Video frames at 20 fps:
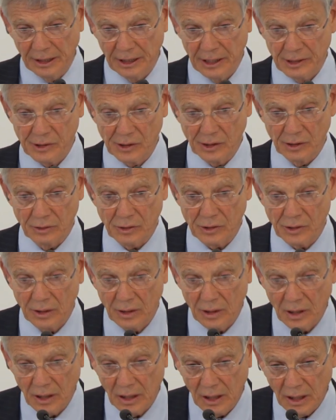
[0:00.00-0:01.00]
essence,
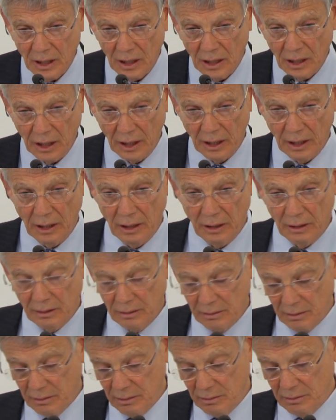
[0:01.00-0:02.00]

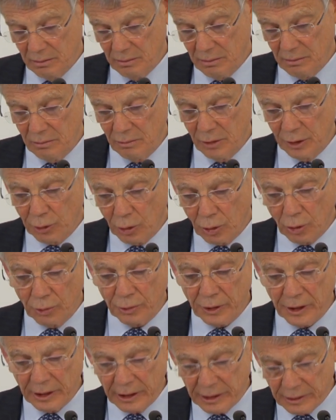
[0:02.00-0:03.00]
with all
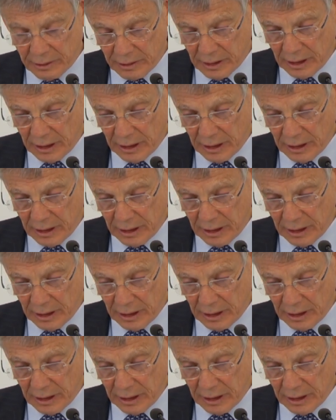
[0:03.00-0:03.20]
the